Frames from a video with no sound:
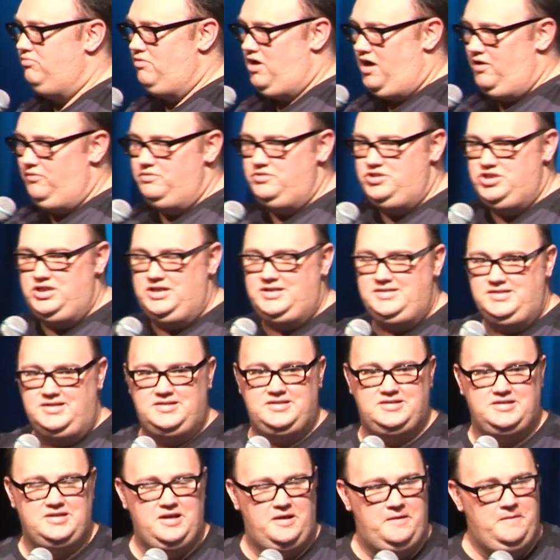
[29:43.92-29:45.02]
right with
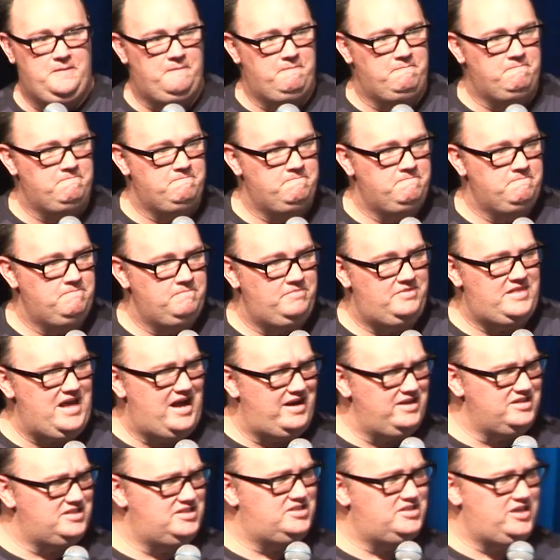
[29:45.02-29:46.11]
Jesus. That
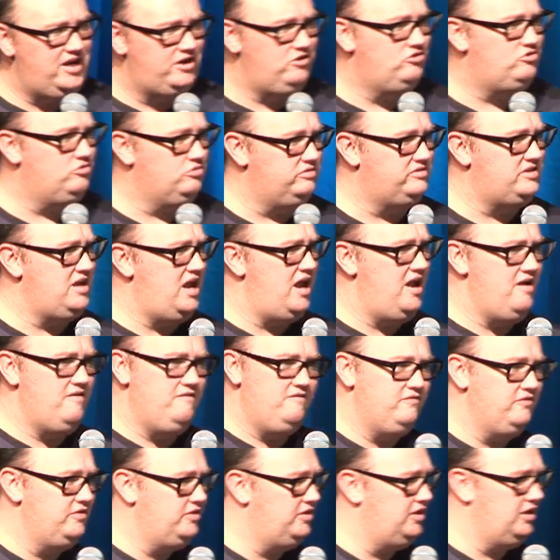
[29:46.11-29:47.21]
is central to
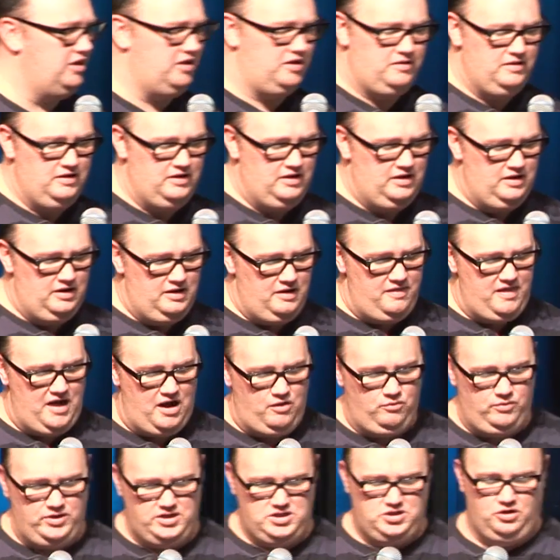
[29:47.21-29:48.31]
everything
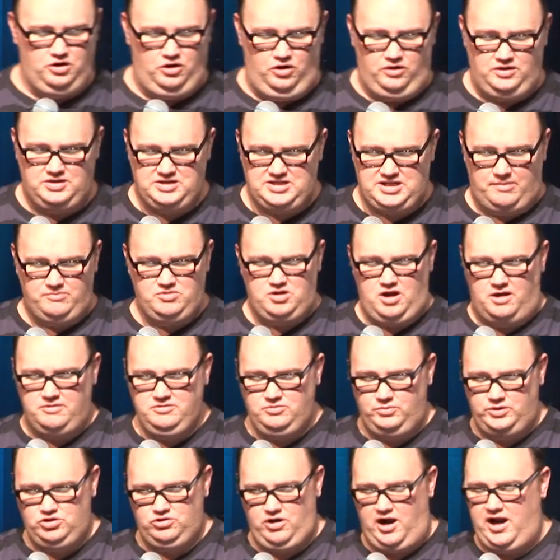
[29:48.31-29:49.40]
that we do. And sometimes
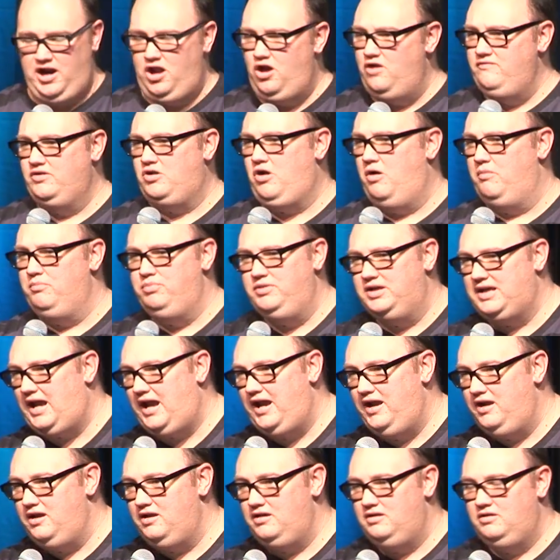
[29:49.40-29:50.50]
we try and
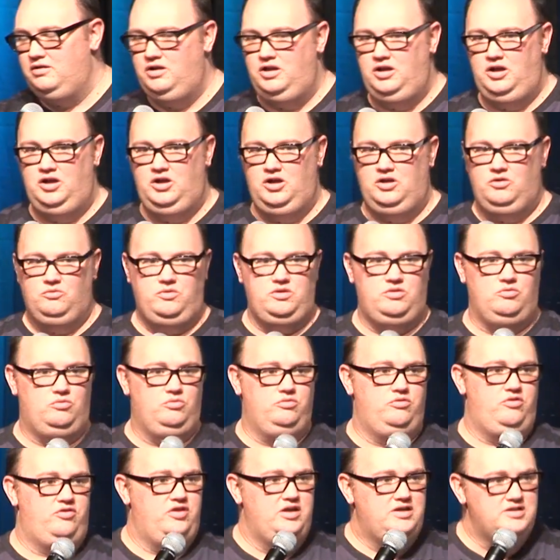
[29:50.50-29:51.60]
overcomplicate it with all
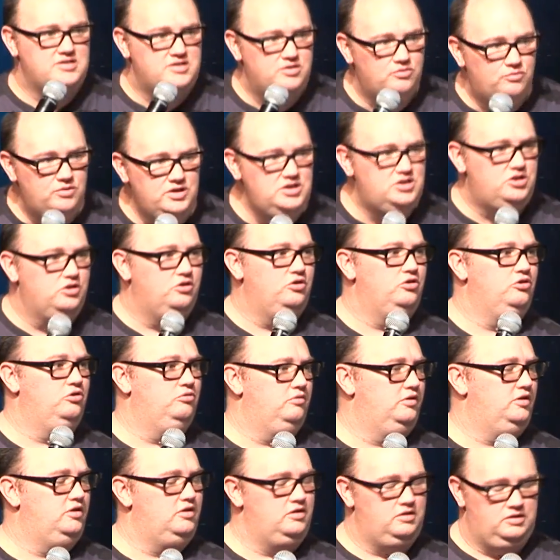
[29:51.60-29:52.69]
the things that we
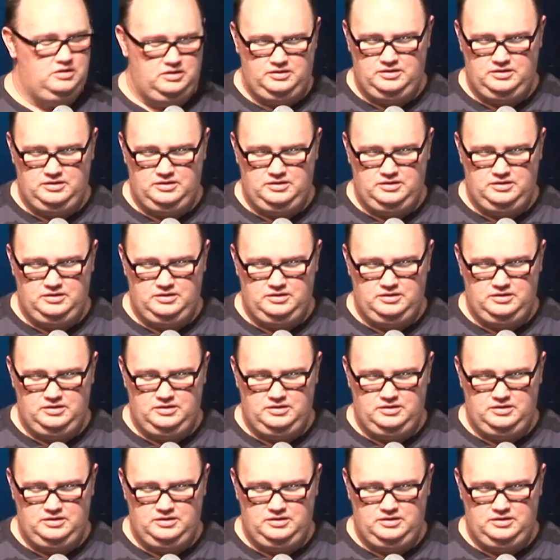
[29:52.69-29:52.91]
do and